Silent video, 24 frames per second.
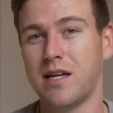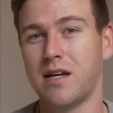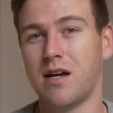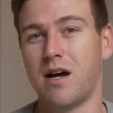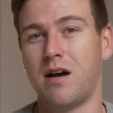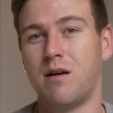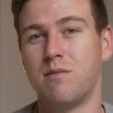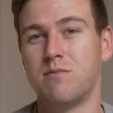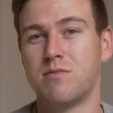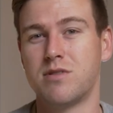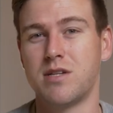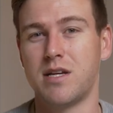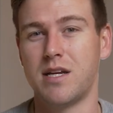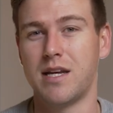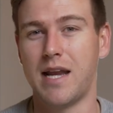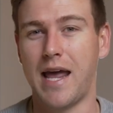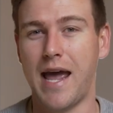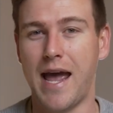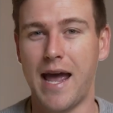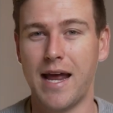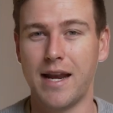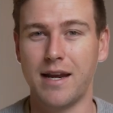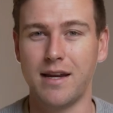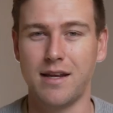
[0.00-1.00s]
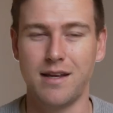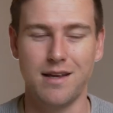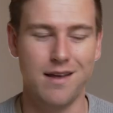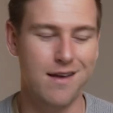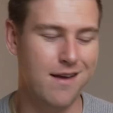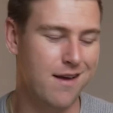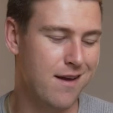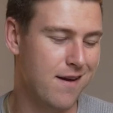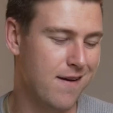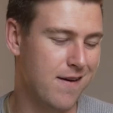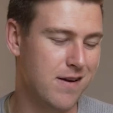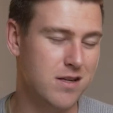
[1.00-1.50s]
comes in handy,
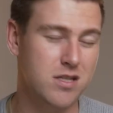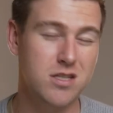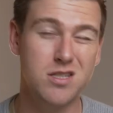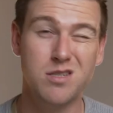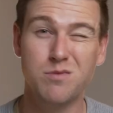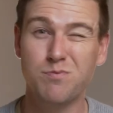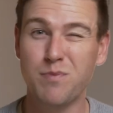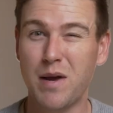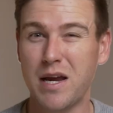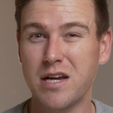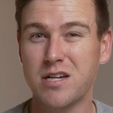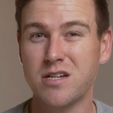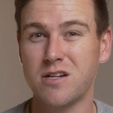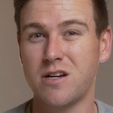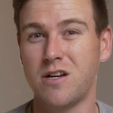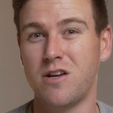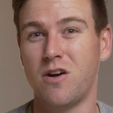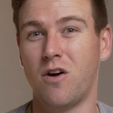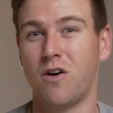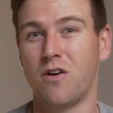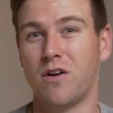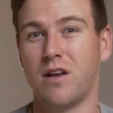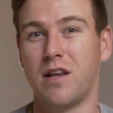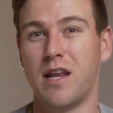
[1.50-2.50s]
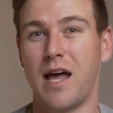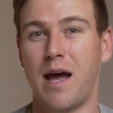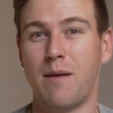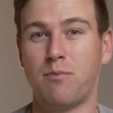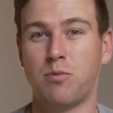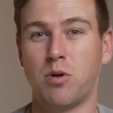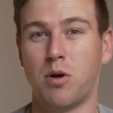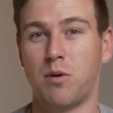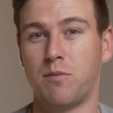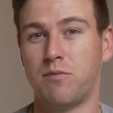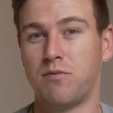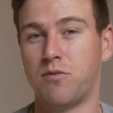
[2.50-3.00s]
especially on a
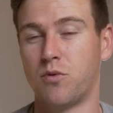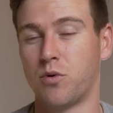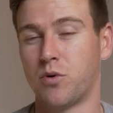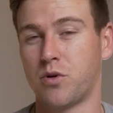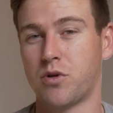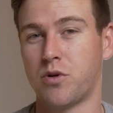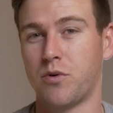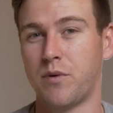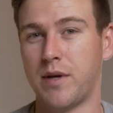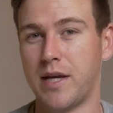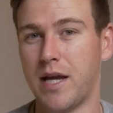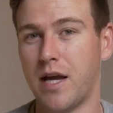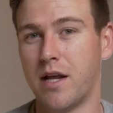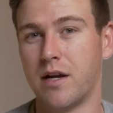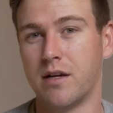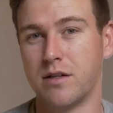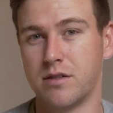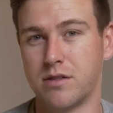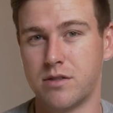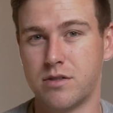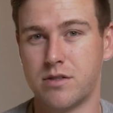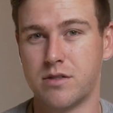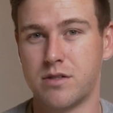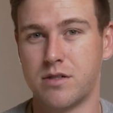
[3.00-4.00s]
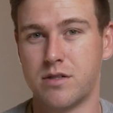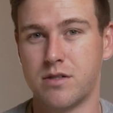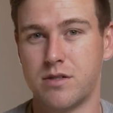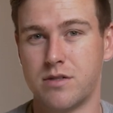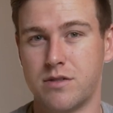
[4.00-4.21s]
laptop for creators.